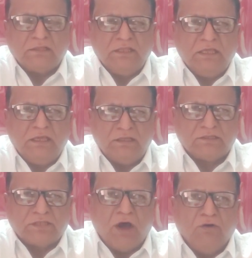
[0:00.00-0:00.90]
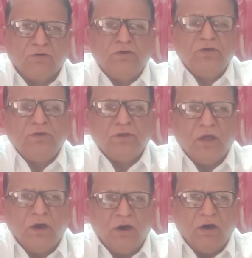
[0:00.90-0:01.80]
the sound
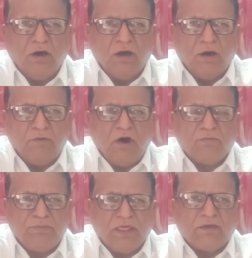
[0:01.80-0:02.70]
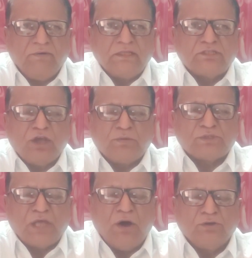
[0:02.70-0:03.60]
or frequency of
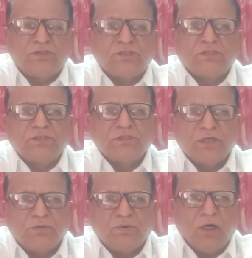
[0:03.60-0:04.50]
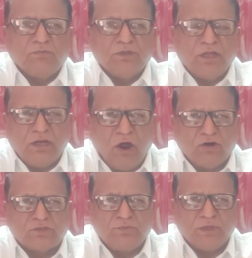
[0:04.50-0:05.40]
sounds from the
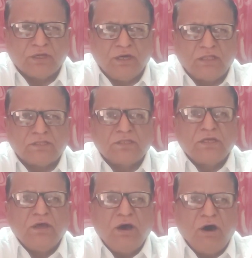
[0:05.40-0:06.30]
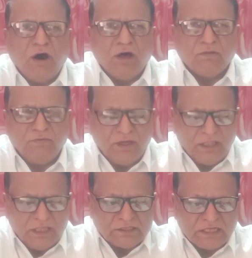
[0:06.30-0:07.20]
loudspeakers or
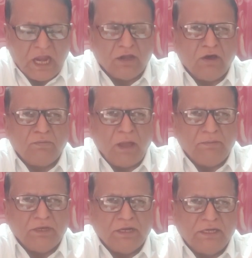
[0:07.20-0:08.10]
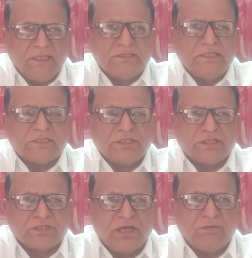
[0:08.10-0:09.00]
various kind of DJ
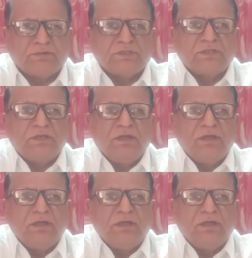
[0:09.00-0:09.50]
systems.